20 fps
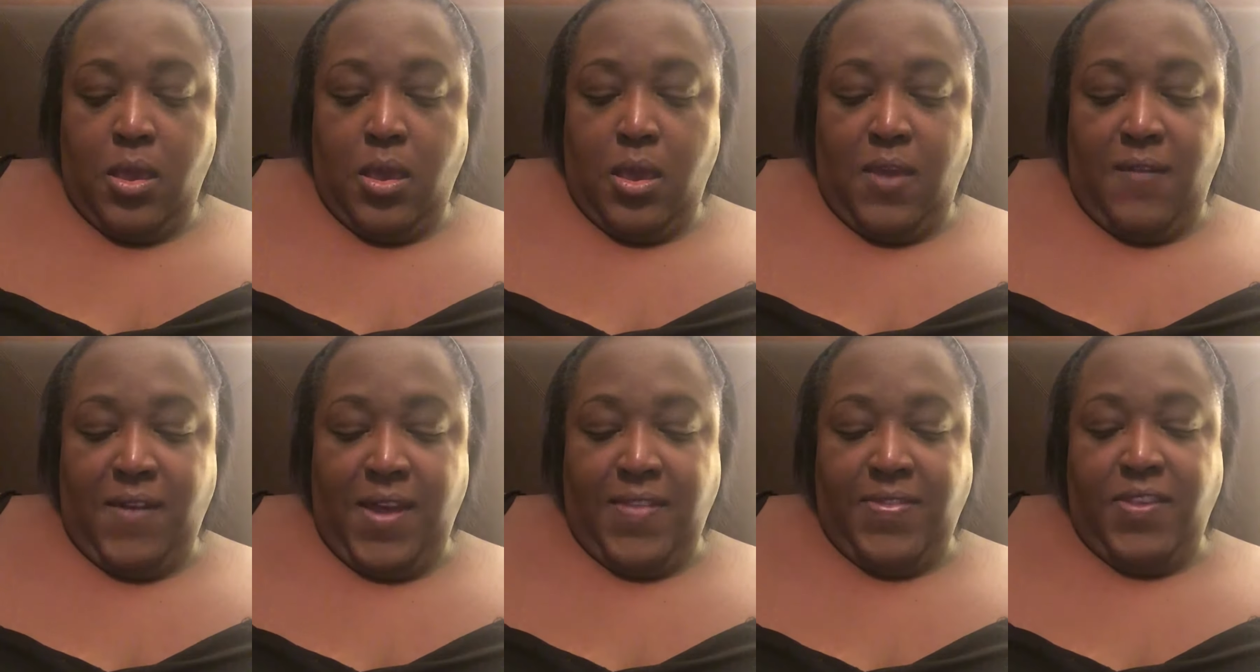
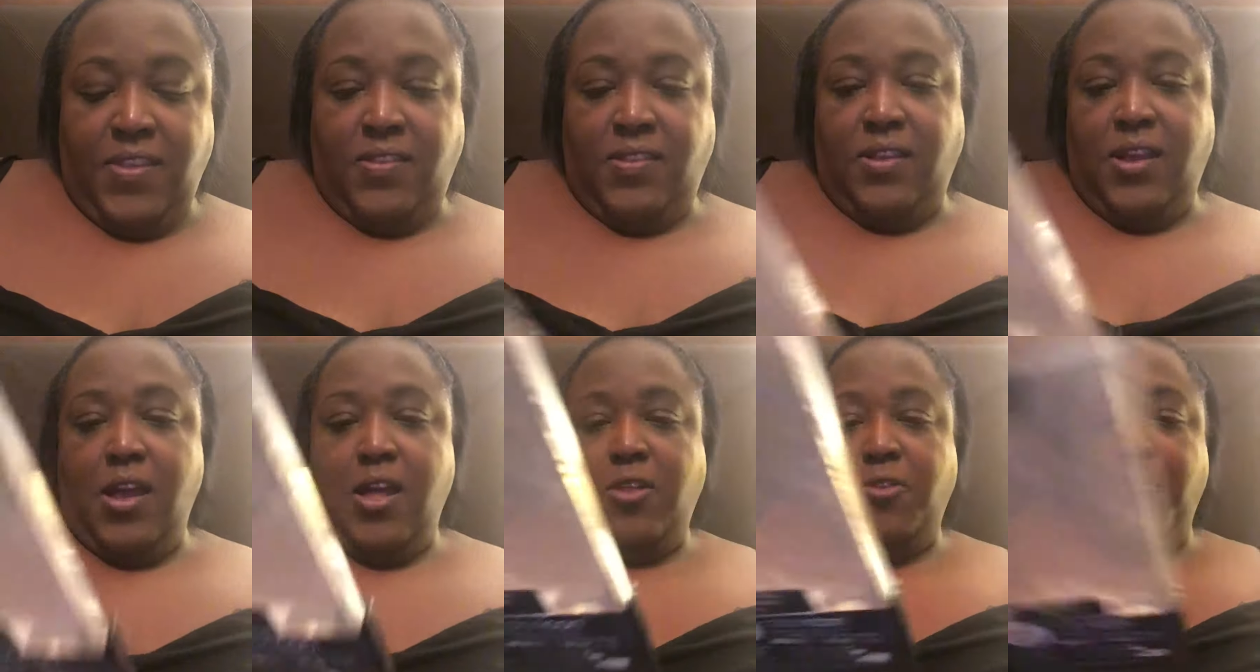I've got this
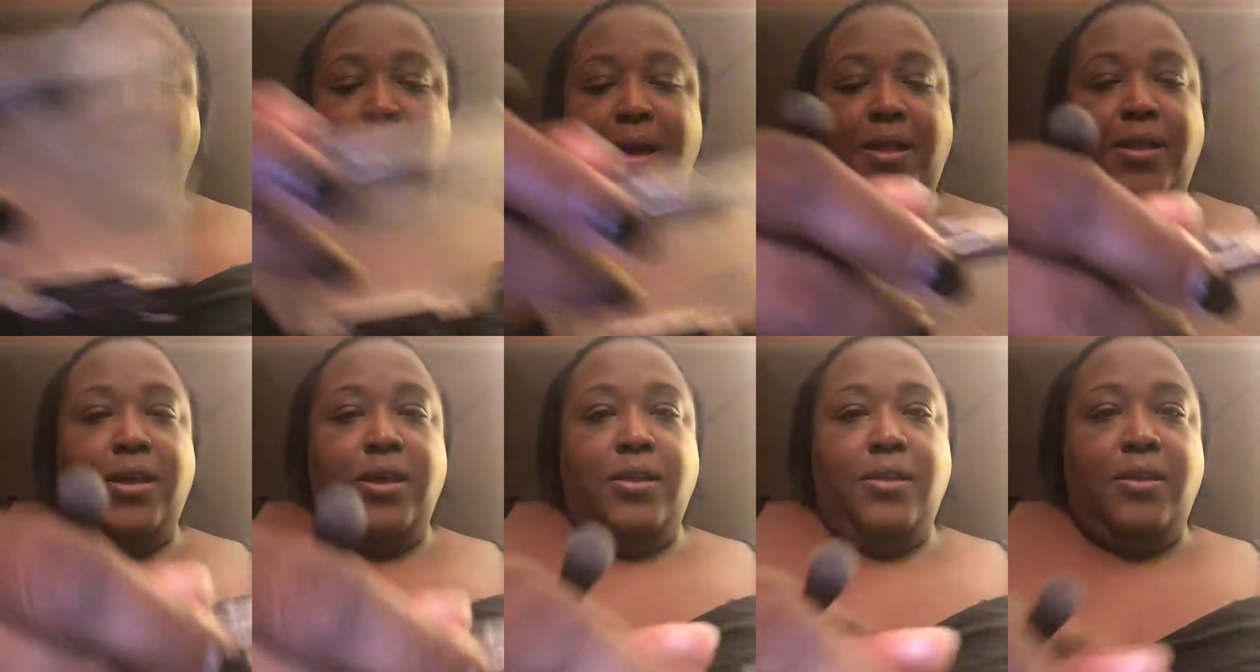color
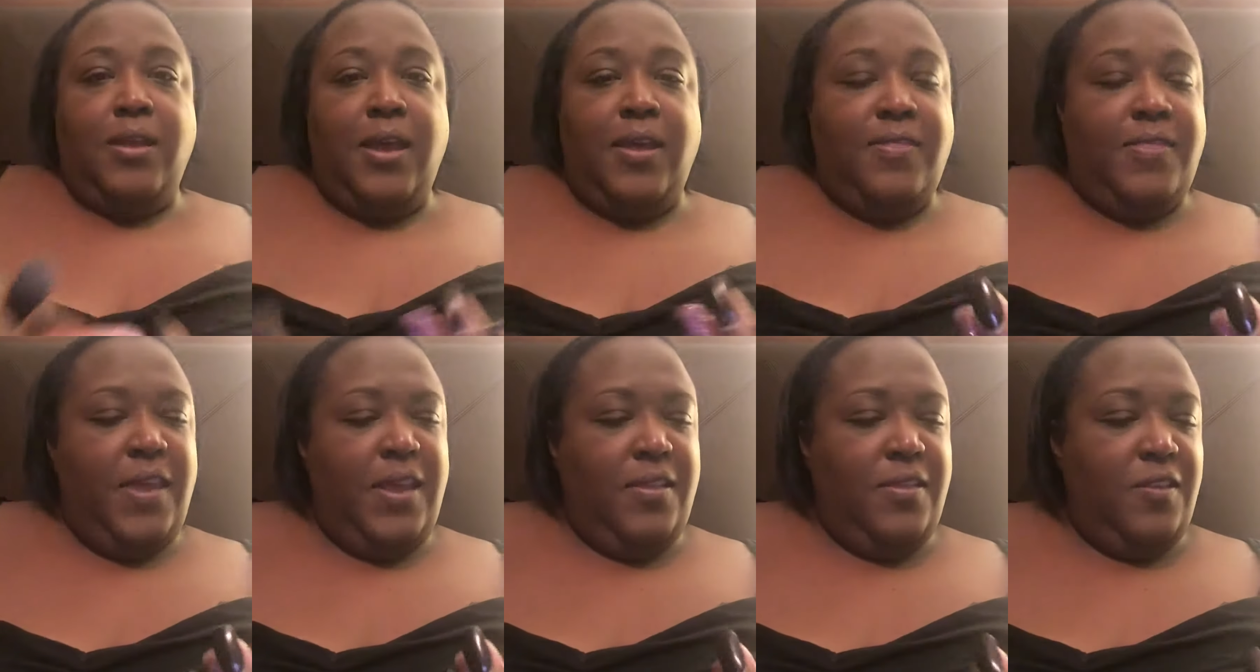palette. I
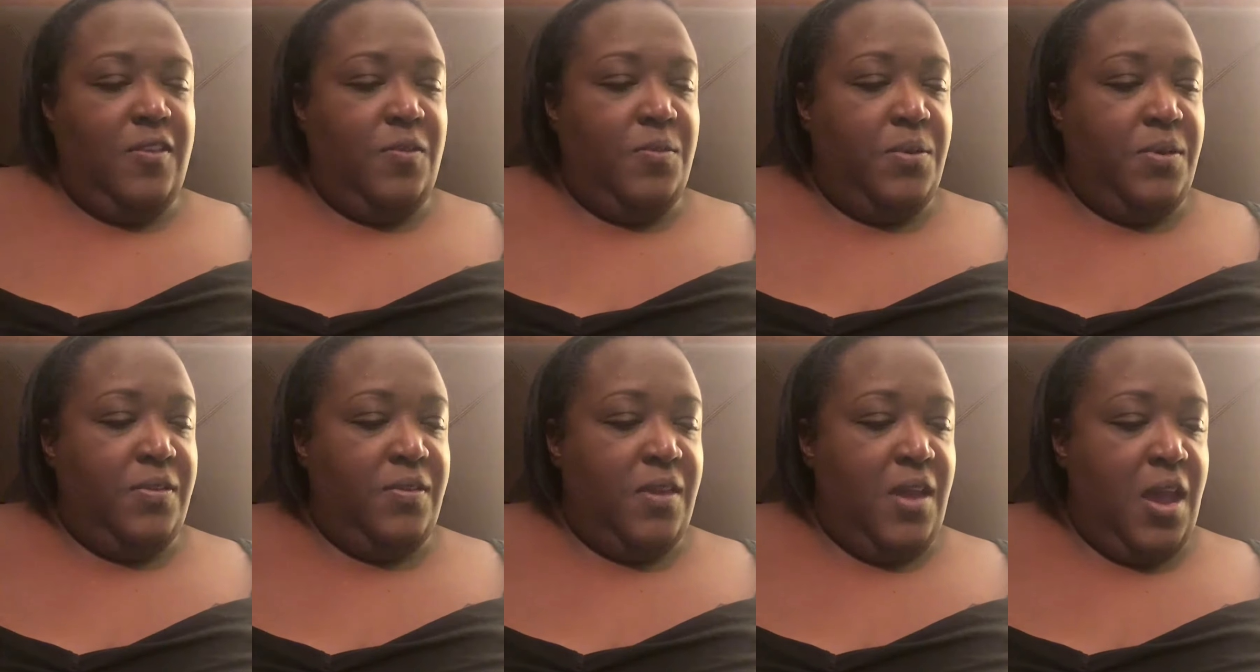think this
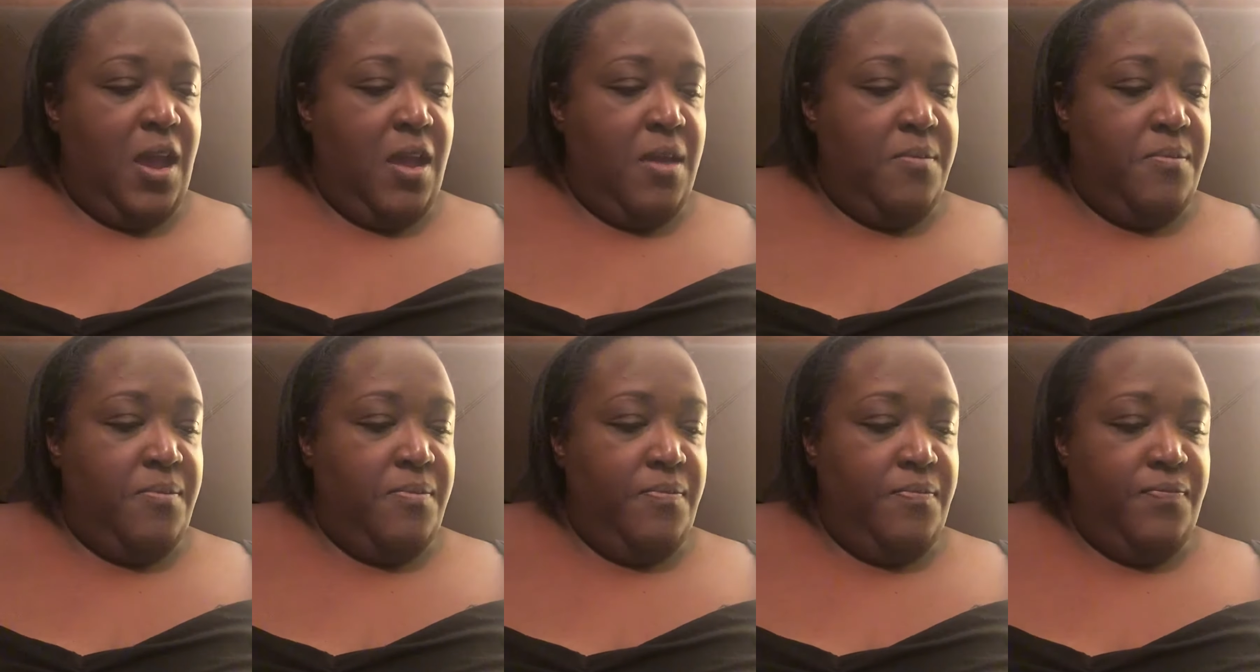was, you
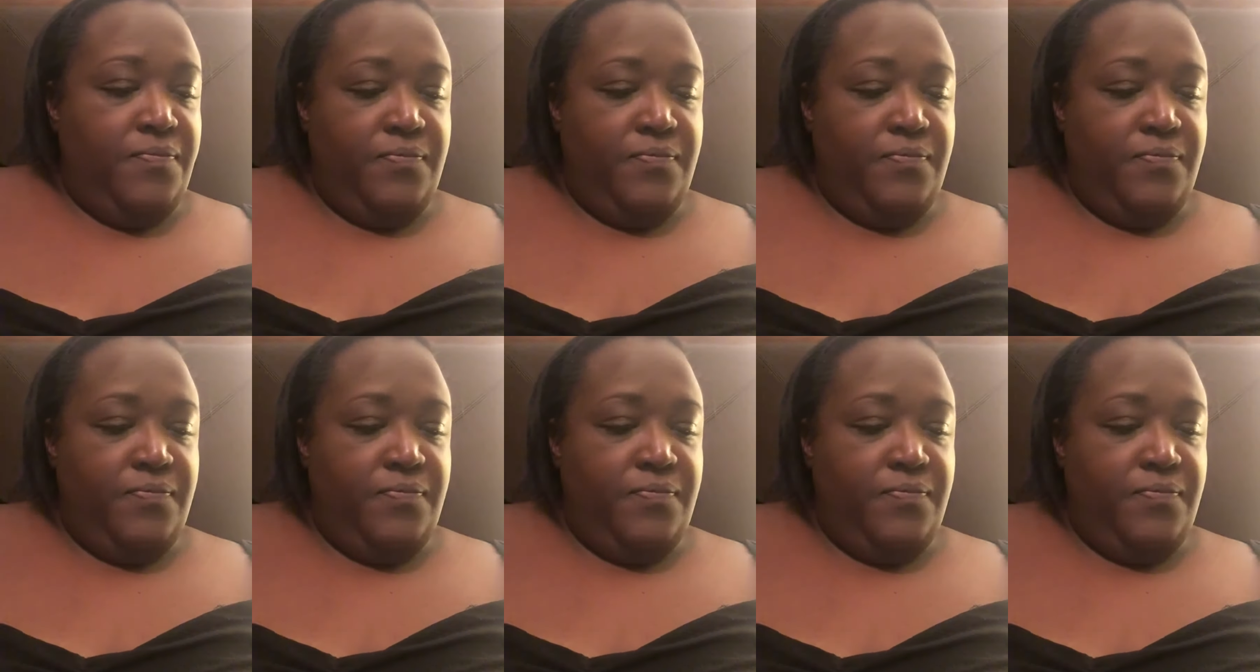know